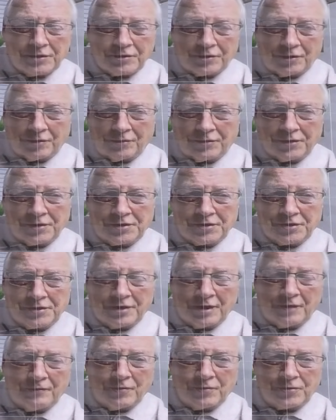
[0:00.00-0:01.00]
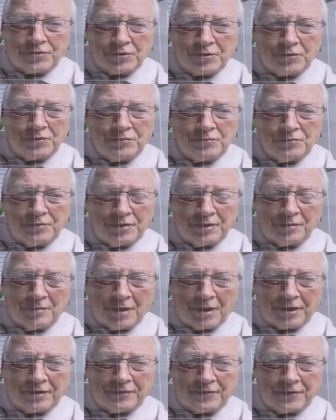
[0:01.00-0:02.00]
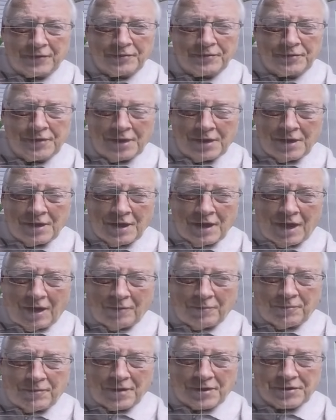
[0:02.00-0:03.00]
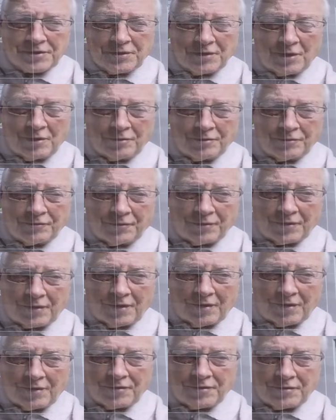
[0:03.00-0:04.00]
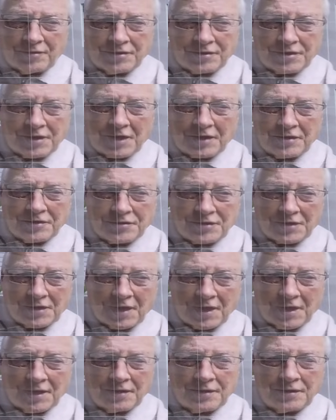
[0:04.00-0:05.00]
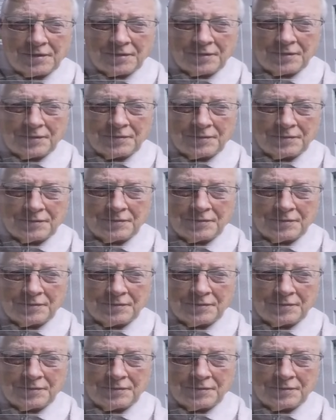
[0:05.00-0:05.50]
So this is level 2 with the microphone. I'll press and hold for 3 seconds again.